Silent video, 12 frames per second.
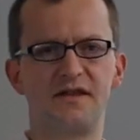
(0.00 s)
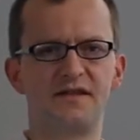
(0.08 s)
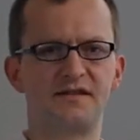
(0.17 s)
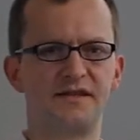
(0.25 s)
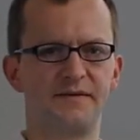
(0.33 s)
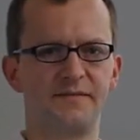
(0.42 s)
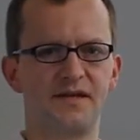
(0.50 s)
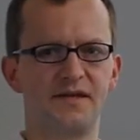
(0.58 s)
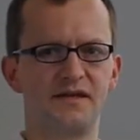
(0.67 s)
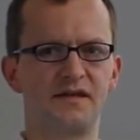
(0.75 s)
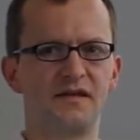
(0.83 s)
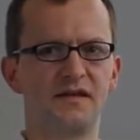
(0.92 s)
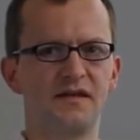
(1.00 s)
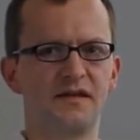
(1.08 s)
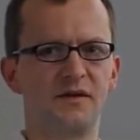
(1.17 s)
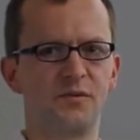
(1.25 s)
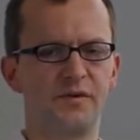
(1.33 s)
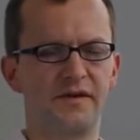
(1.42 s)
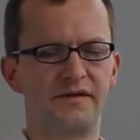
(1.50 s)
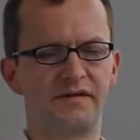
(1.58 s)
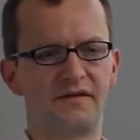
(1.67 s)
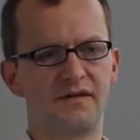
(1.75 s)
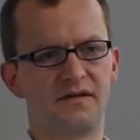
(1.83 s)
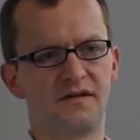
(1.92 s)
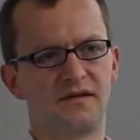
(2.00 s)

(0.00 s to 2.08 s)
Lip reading: they see in me with